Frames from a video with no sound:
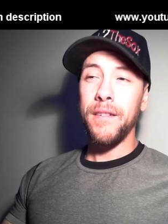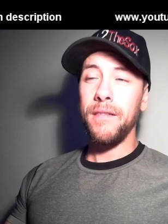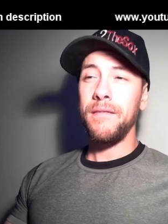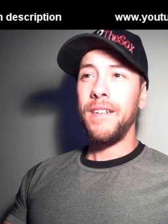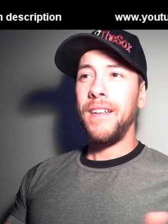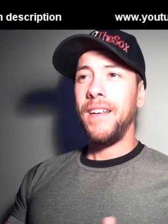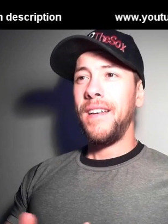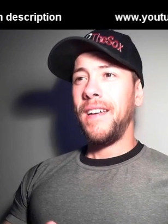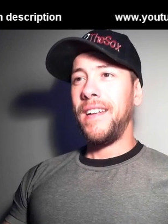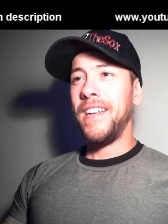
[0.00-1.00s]
So
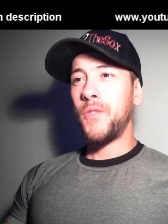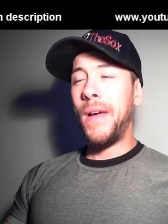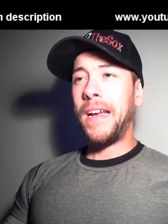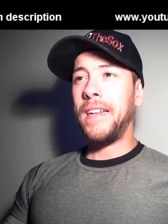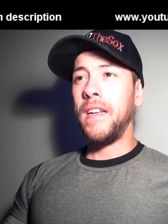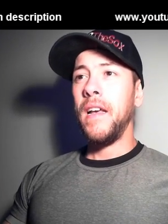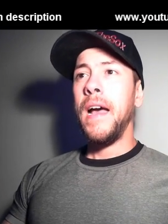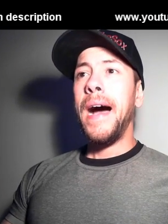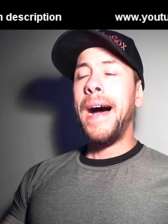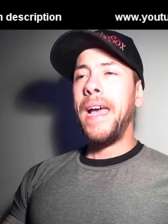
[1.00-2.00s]
in his reckoning,
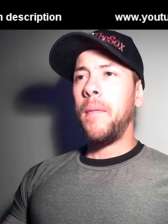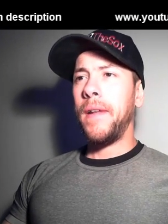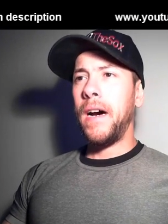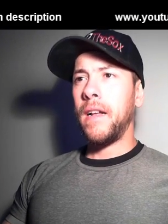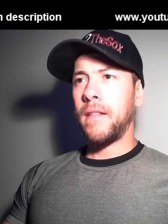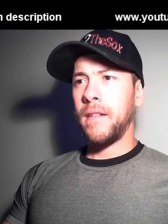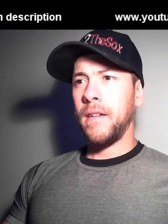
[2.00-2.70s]
I am not